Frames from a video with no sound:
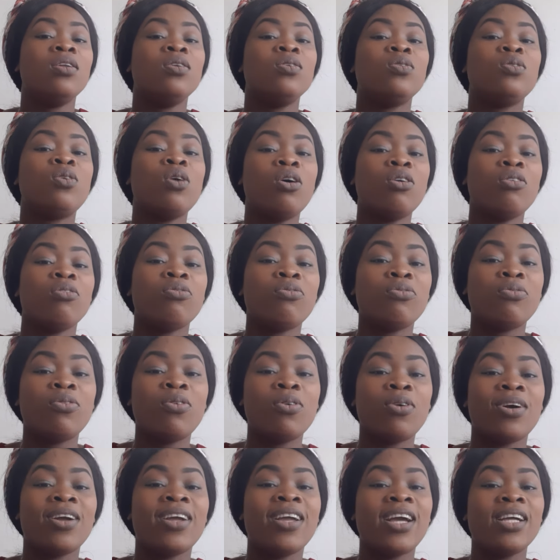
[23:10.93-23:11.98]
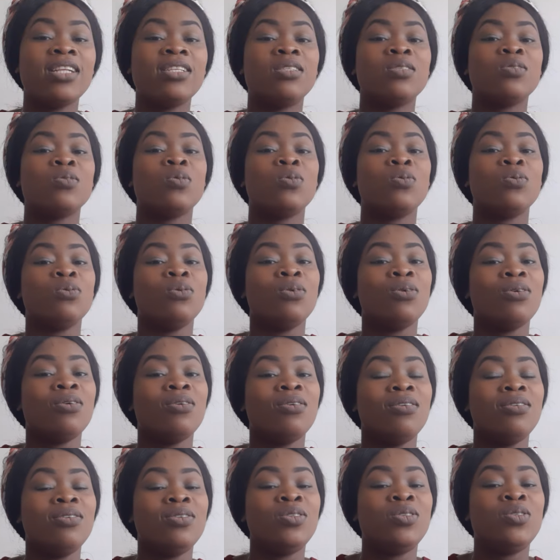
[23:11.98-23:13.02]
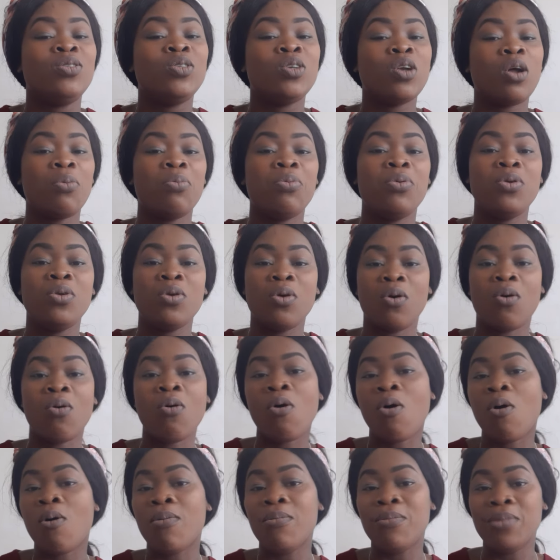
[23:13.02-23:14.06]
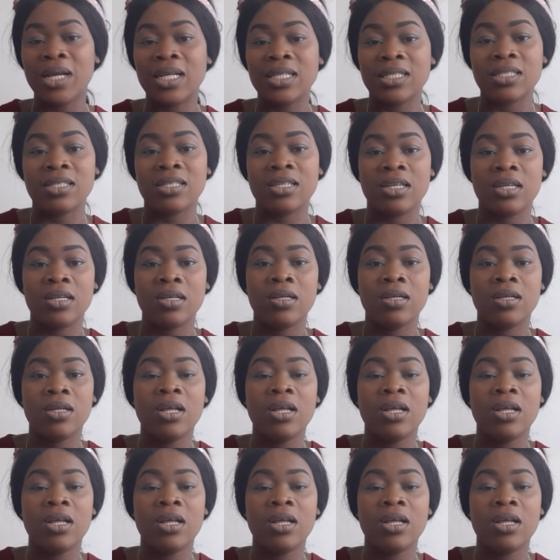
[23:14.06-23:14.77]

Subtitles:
don't forget to drop your comment.